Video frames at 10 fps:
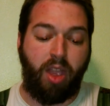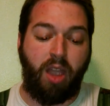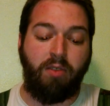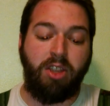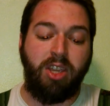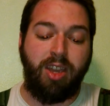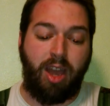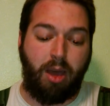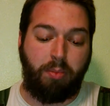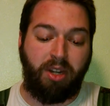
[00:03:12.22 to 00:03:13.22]
Everything
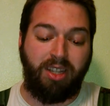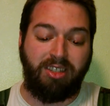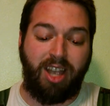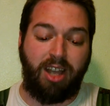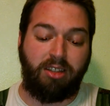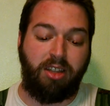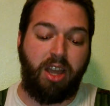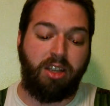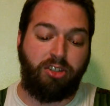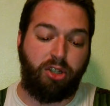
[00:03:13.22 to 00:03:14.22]
happened exactly
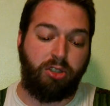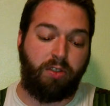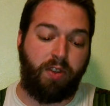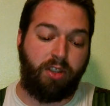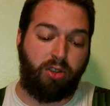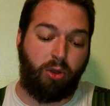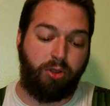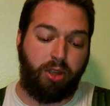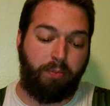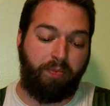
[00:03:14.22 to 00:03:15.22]
as Joseph had
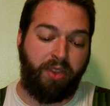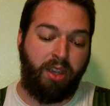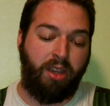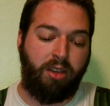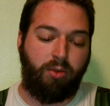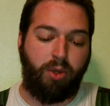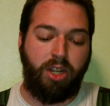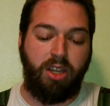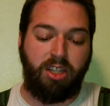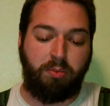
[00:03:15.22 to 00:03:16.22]
told them when
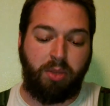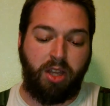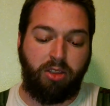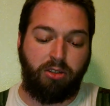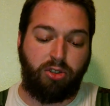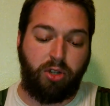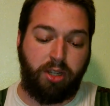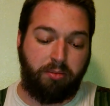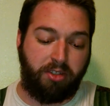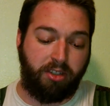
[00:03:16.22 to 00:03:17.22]
he explained their
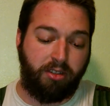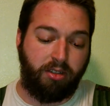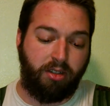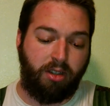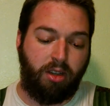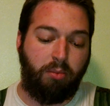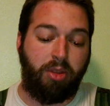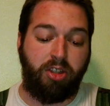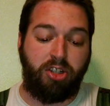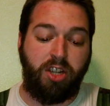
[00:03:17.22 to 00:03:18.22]
dreams.
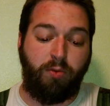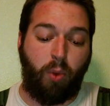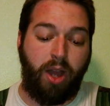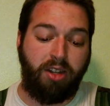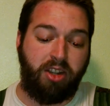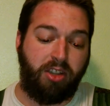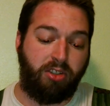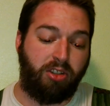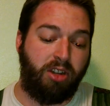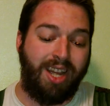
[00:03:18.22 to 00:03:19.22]
But the chief wine
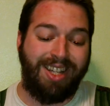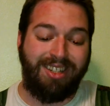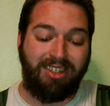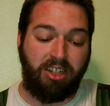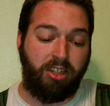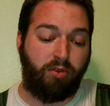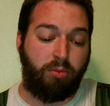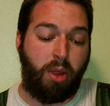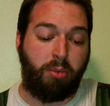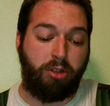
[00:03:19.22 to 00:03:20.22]
taster didn't
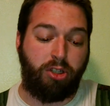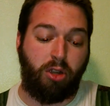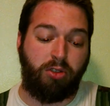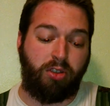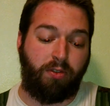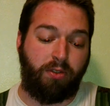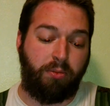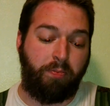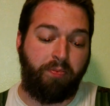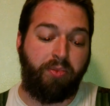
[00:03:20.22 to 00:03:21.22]
remember Joseph.
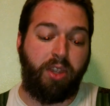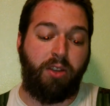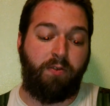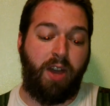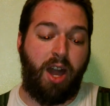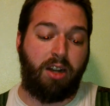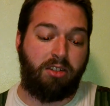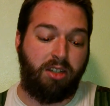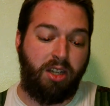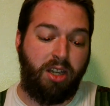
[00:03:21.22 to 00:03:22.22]
In fact,
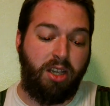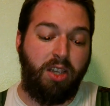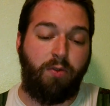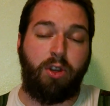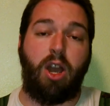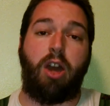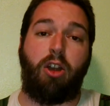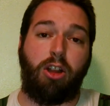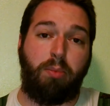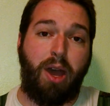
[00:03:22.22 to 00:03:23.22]
he forgot
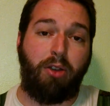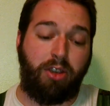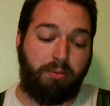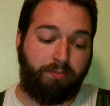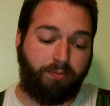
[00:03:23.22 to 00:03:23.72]
all about him.